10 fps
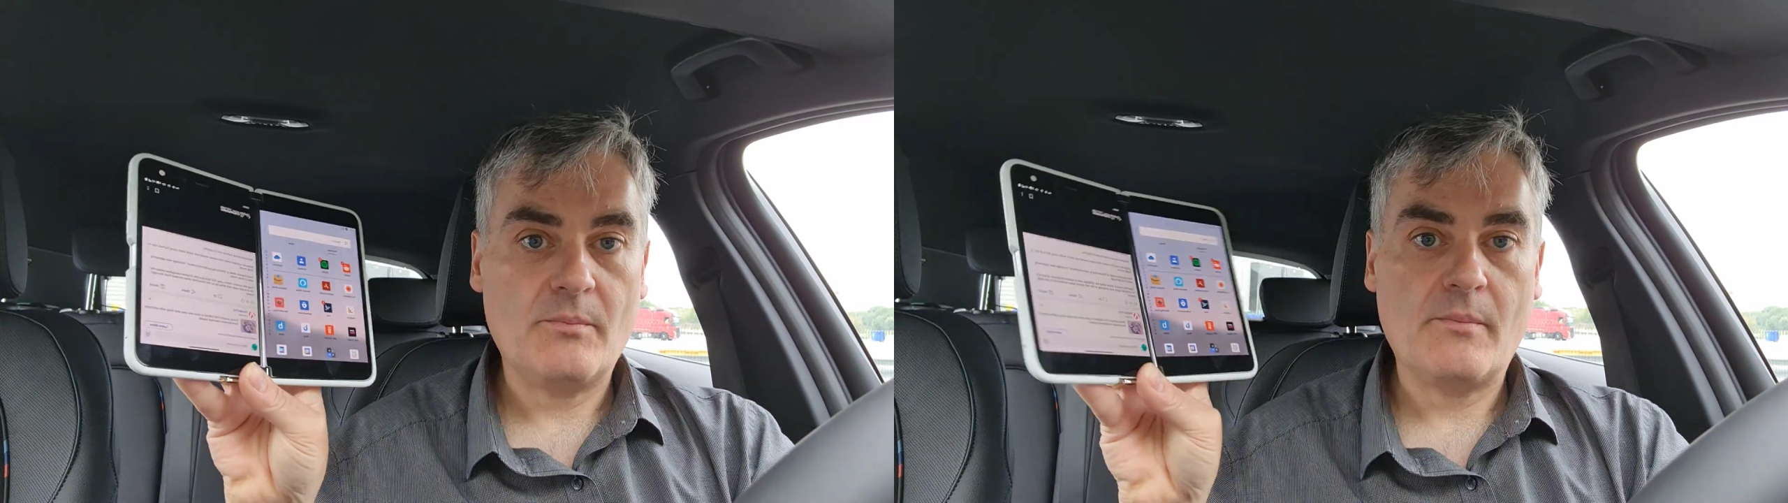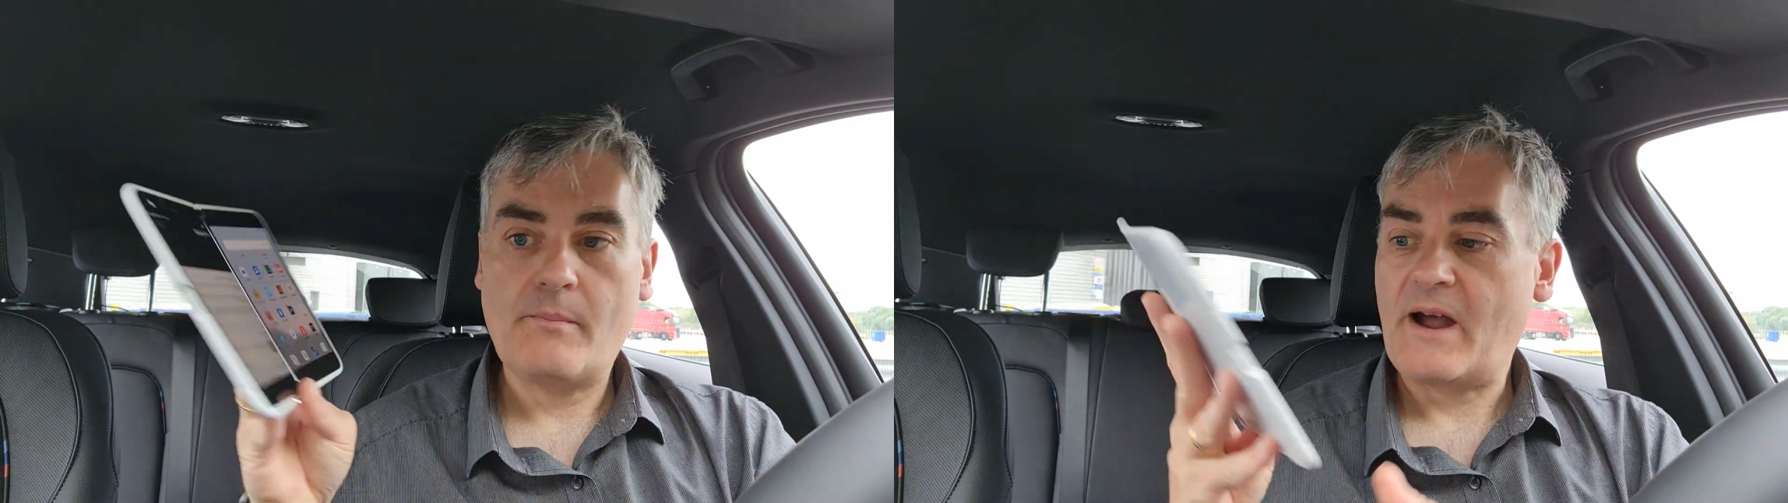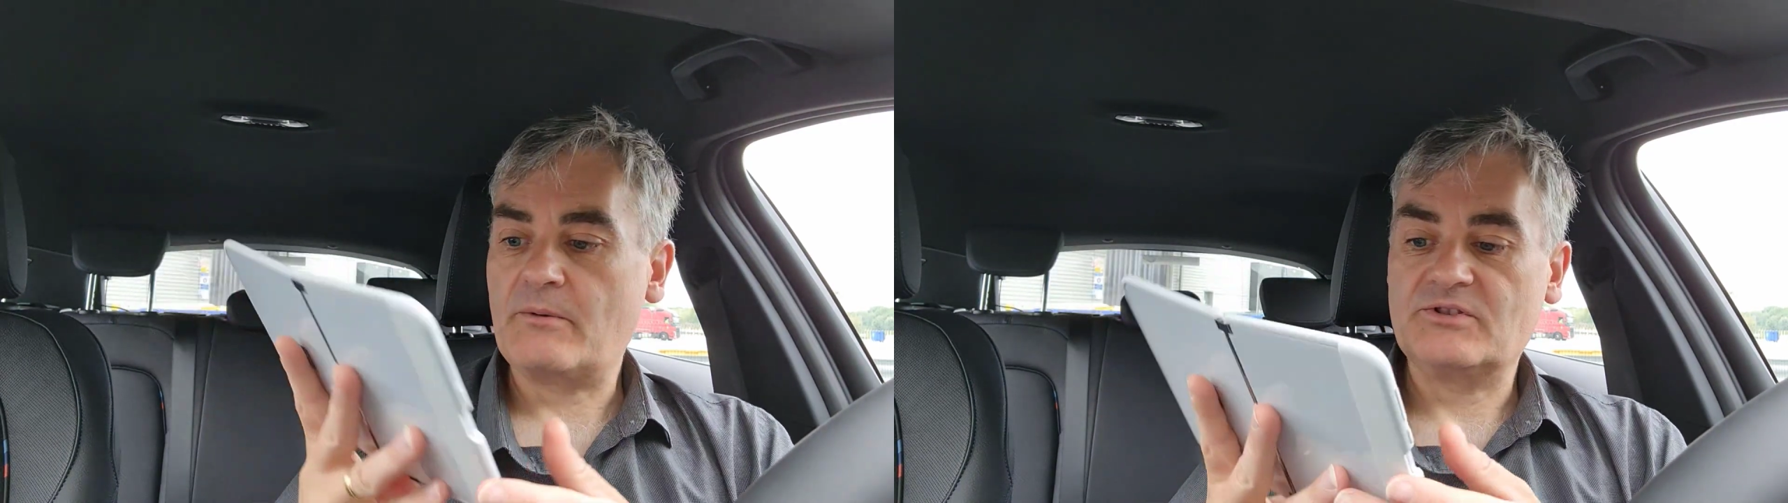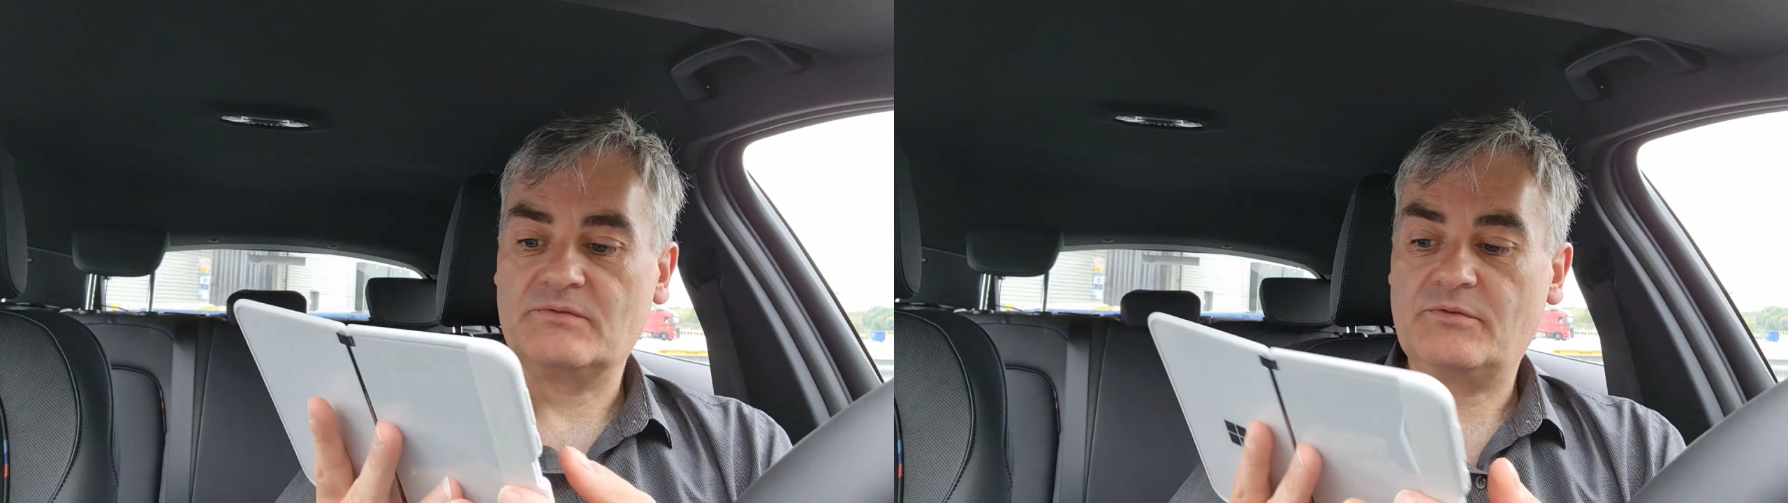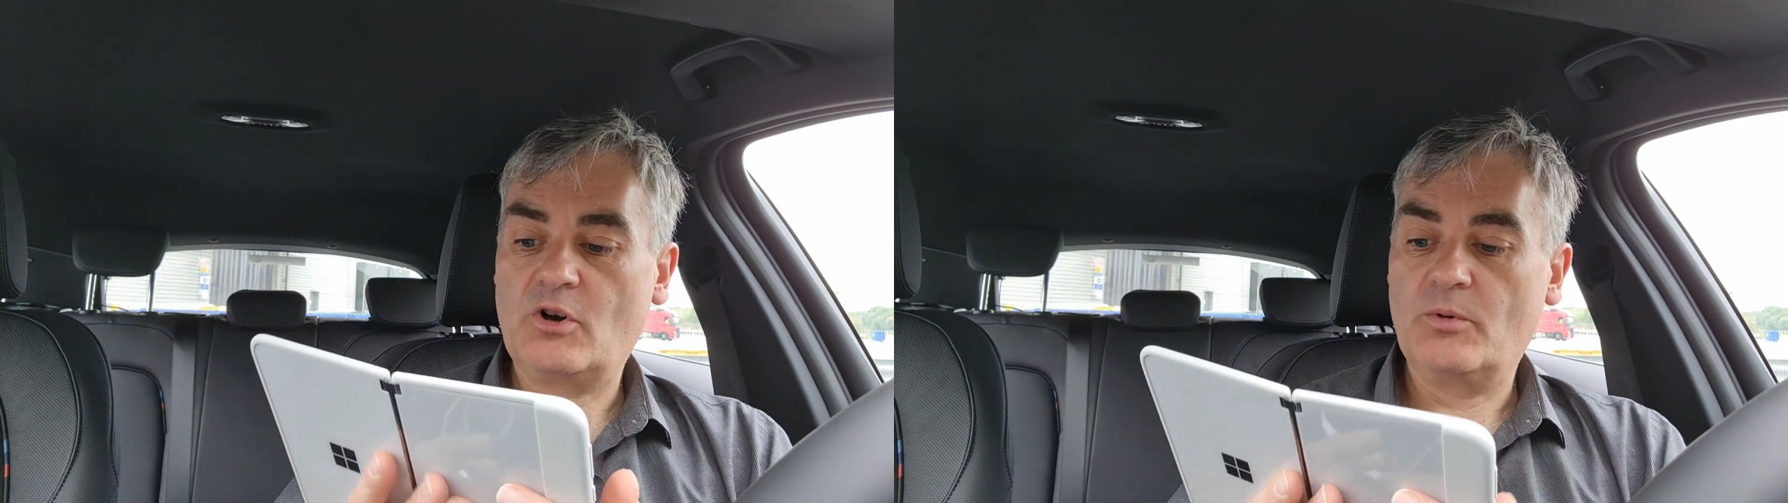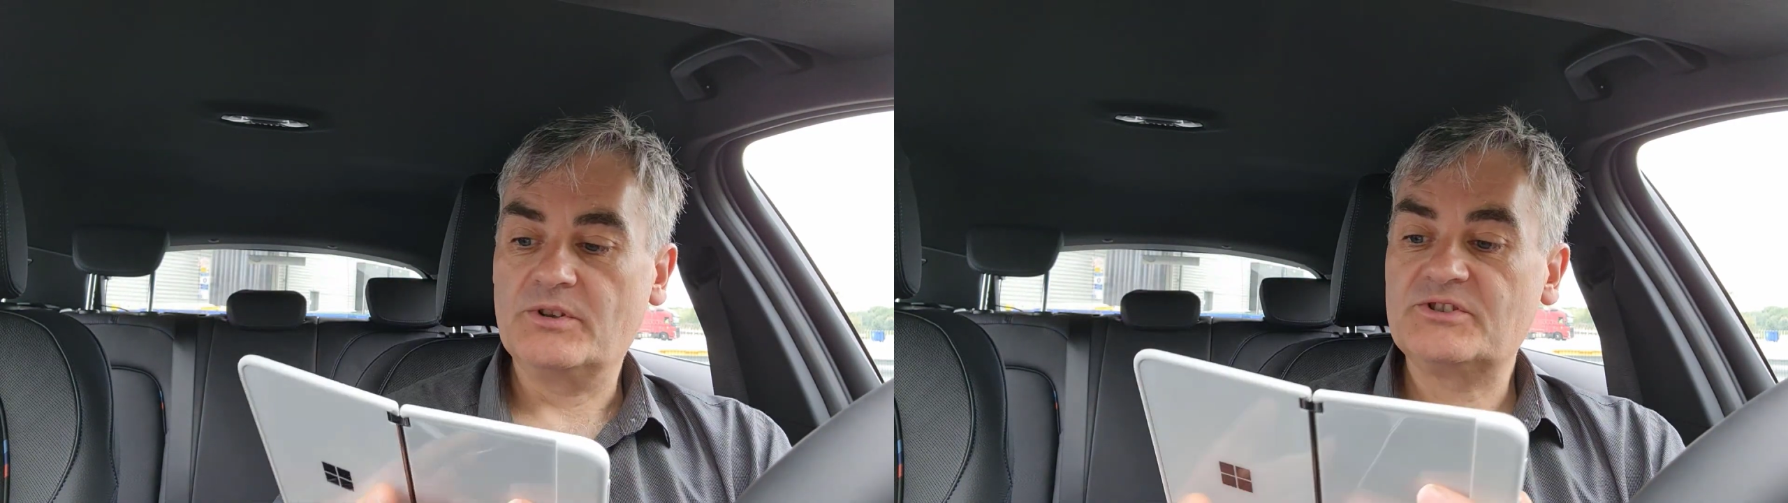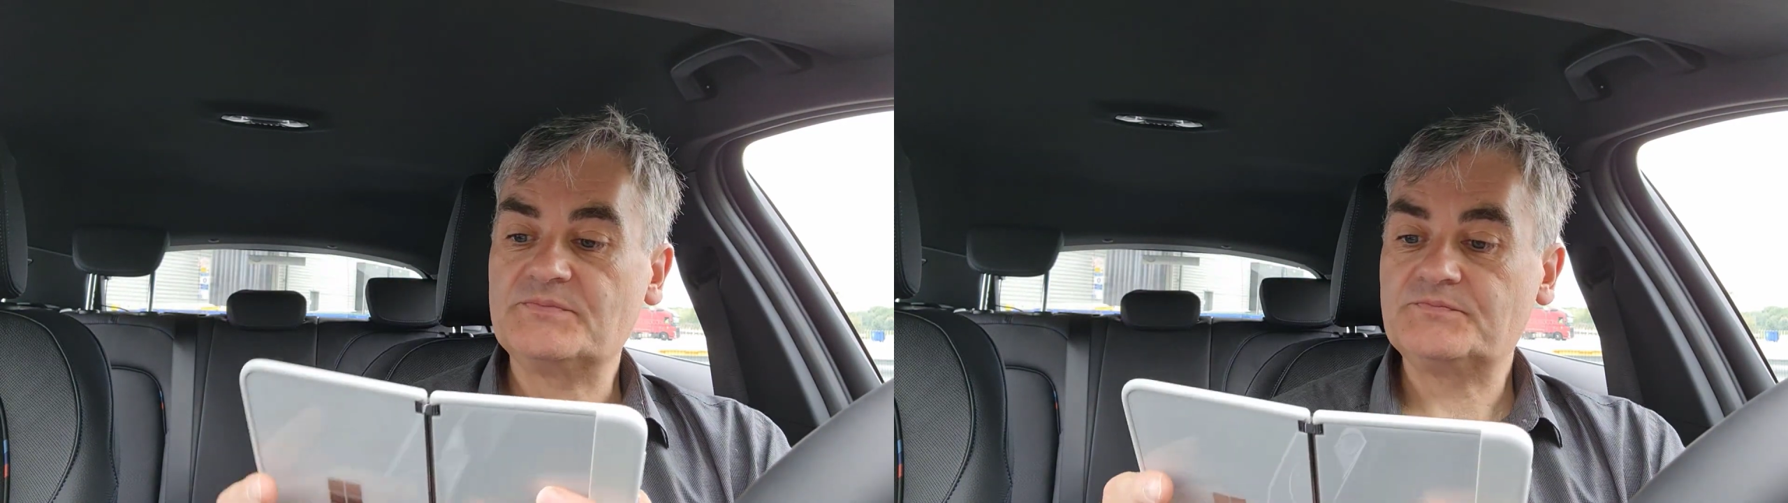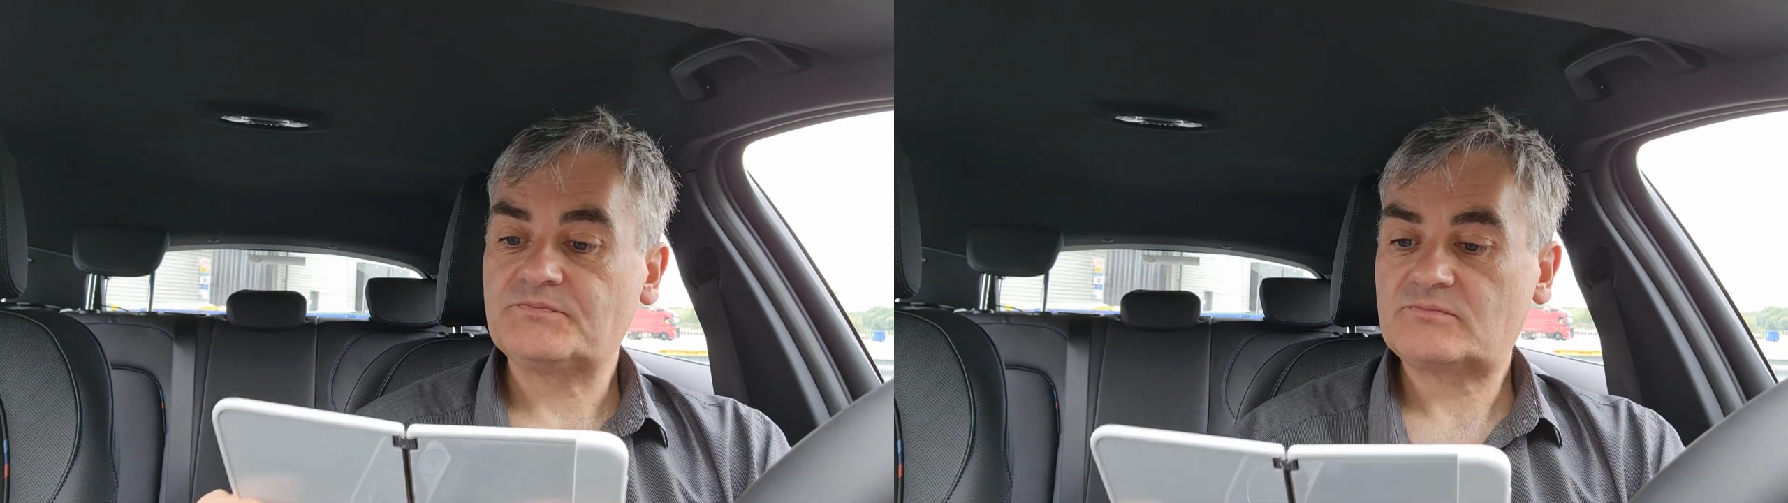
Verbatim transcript: backwards and forwards.